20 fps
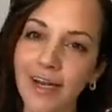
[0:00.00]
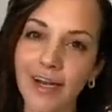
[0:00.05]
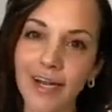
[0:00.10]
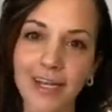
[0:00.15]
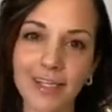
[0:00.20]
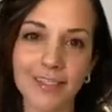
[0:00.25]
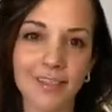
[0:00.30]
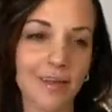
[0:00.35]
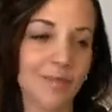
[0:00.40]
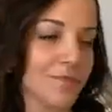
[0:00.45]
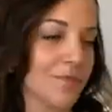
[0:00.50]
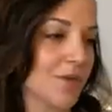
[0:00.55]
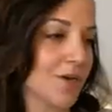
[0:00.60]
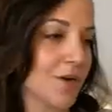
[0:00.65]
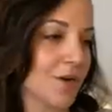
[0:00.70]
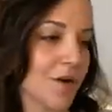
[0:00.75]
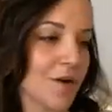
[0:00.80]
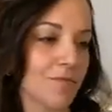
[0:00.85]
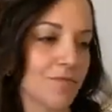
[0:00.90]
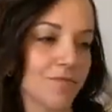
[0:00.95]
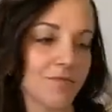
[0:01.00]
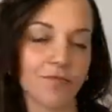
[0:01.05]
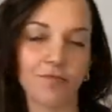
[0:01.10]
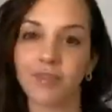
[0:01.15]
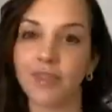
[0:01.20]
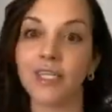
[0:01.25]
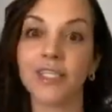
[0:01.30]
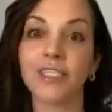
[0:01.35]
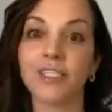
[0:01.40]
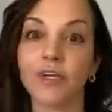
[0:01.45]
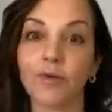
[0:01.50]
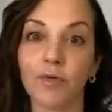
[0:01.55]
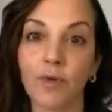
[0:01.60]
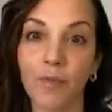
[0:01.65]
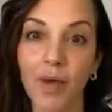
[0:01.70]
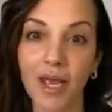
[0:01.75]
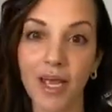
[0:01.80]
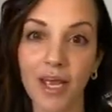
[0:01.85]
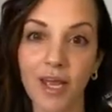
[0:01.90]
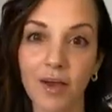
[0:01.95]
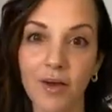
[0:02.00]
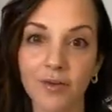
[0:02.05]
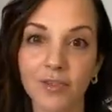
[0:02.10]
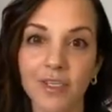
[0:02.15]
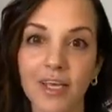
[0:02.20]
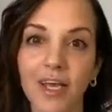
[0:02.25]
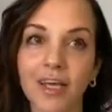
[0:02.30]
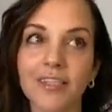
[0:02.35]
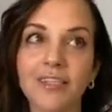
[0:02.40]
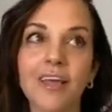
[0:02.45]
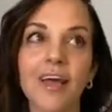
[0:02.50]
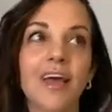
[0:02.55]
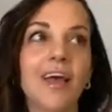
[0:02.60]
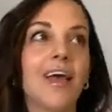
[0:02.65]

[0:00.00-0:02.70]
need something or I've listened to what my ego says,